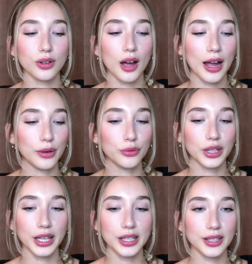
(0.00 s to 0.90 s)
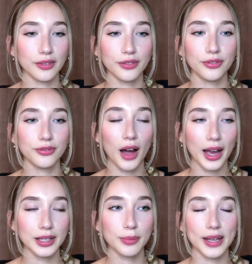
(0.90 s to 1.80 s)
I really didn't
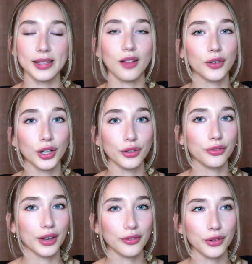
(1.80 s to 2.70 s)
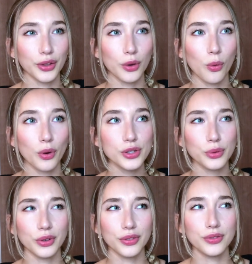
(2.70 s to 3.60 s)
find myself a good fit for the course,
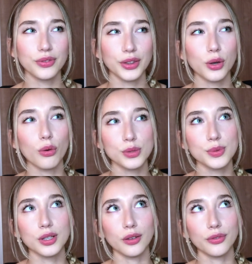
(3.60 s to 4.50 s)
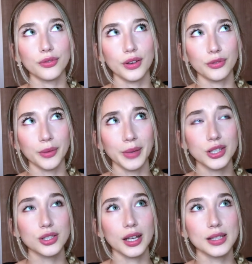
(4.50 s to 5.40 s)
or that the course was a good fit for me,
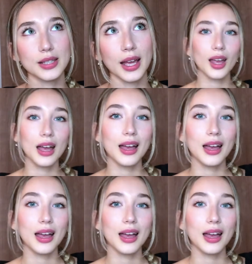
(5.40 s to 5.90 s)
should I say.